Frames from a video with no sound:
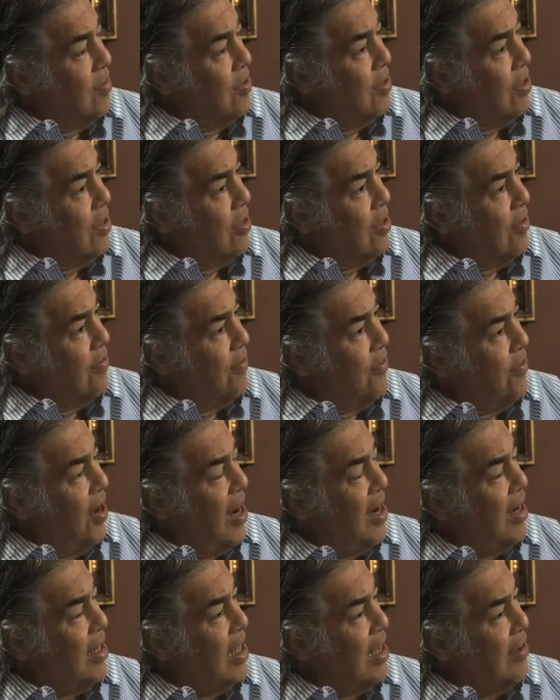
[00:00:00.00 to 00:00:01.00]
If
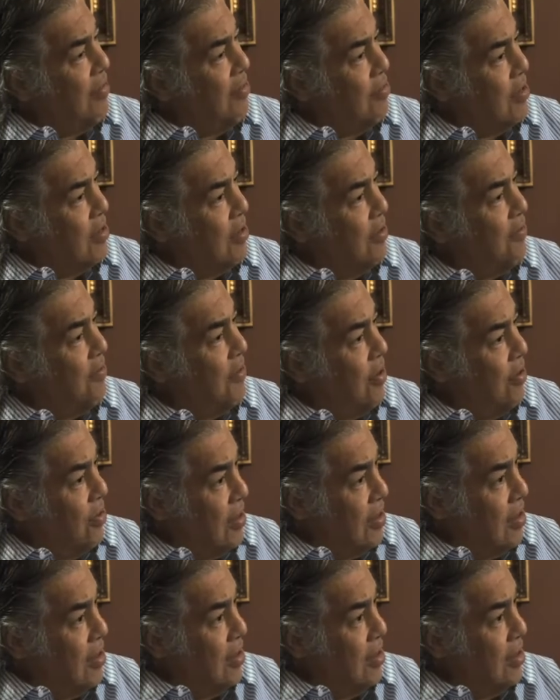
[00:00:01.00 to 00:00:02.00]
9/11 was a
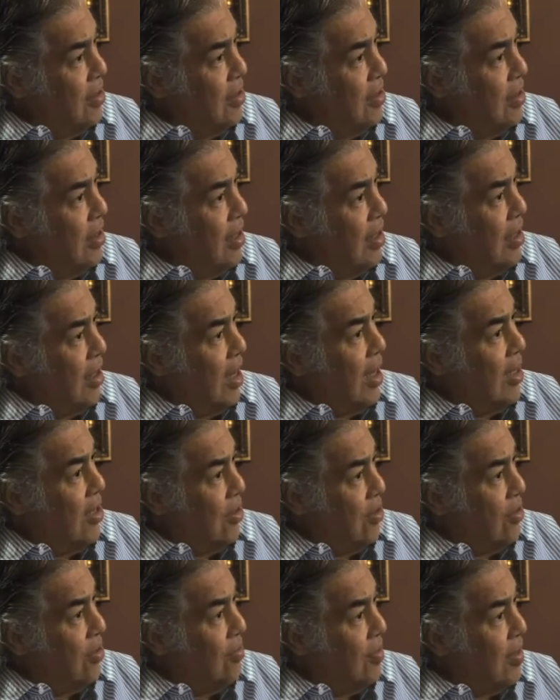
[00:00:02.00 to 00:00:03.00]
phony, and I
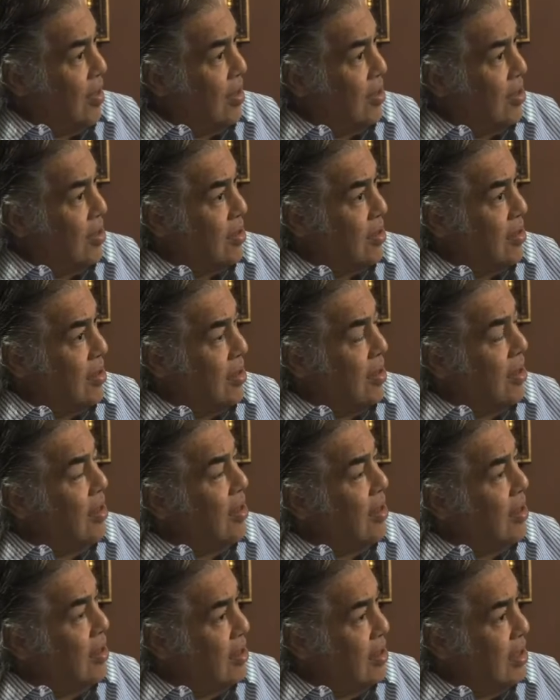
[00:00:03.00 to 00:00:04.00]
know it was,
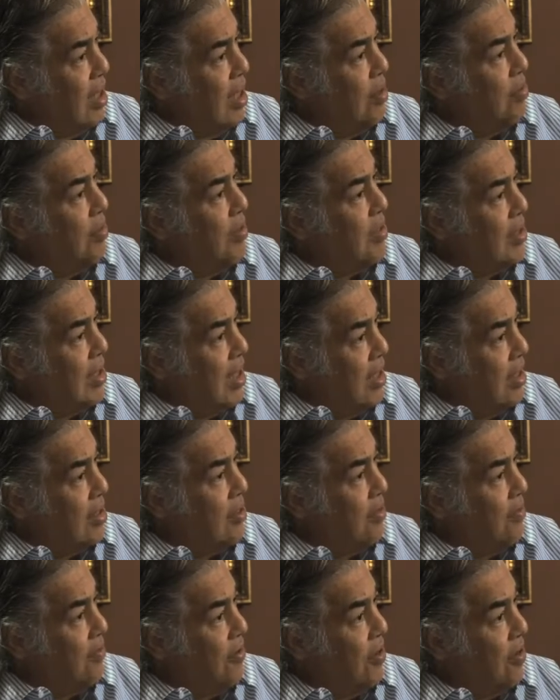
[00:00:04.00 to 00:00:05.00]
then stand up and say
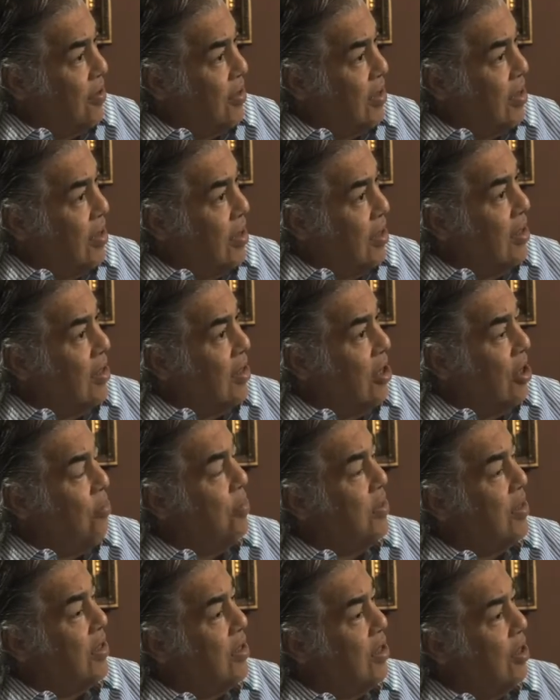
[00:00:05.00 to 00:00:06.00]
it's a phony.
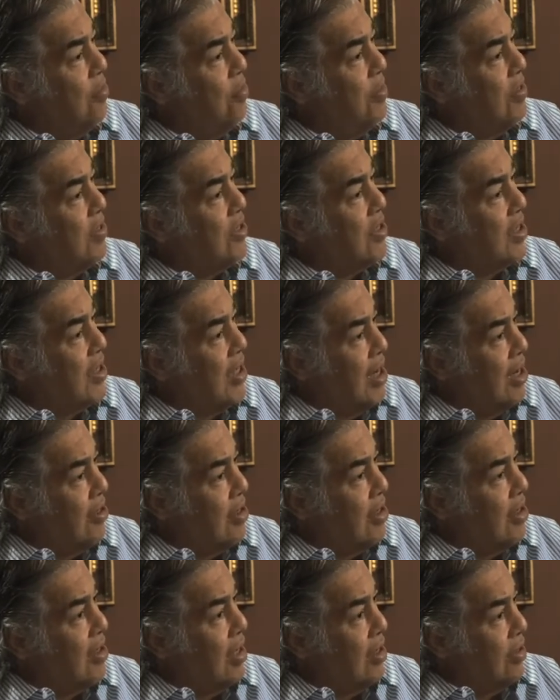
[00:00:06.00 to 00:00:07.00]
Don't be
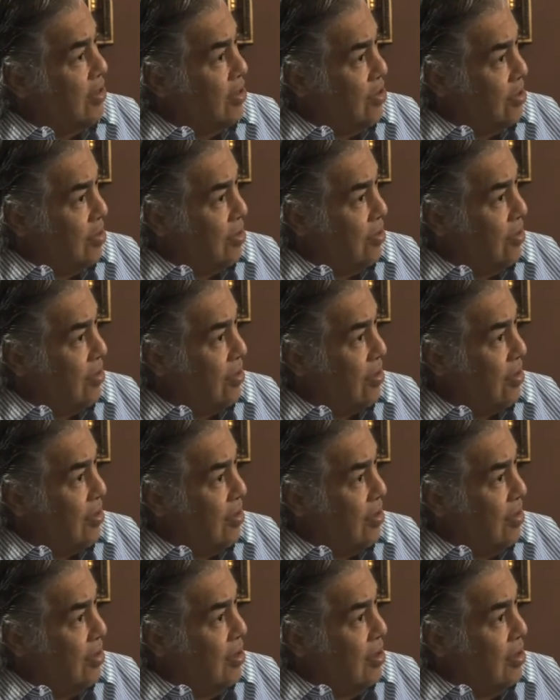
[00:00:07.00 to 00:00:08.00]
scared to tell the truth.
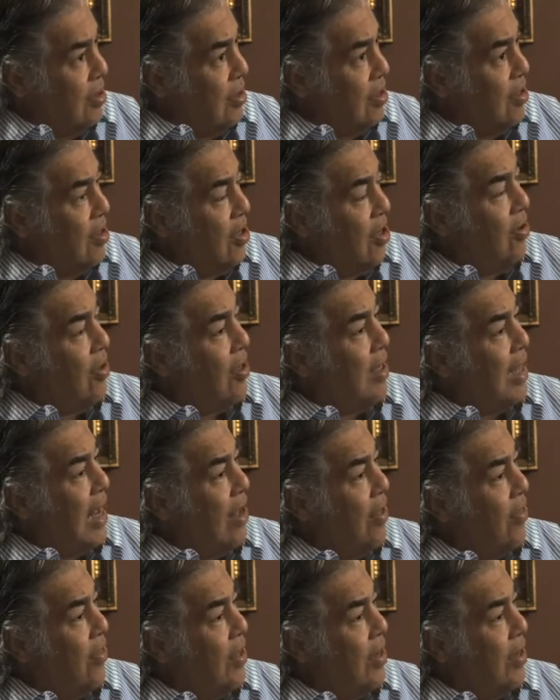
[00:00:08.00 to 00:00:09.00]
Don't
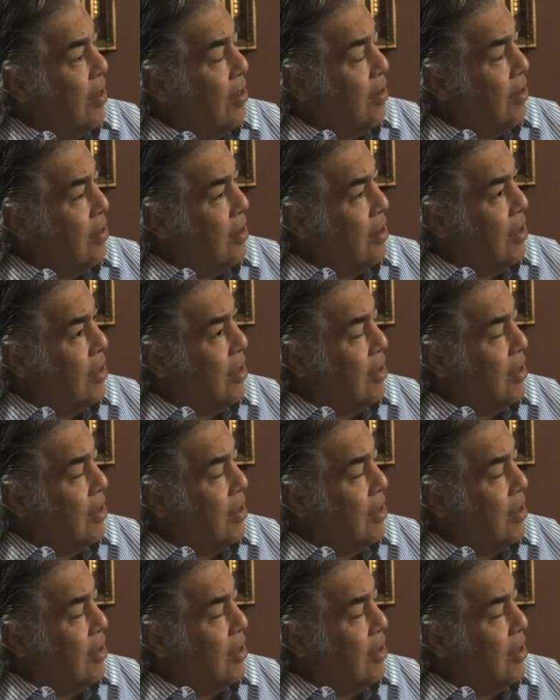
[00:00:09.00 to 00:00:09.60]
allow their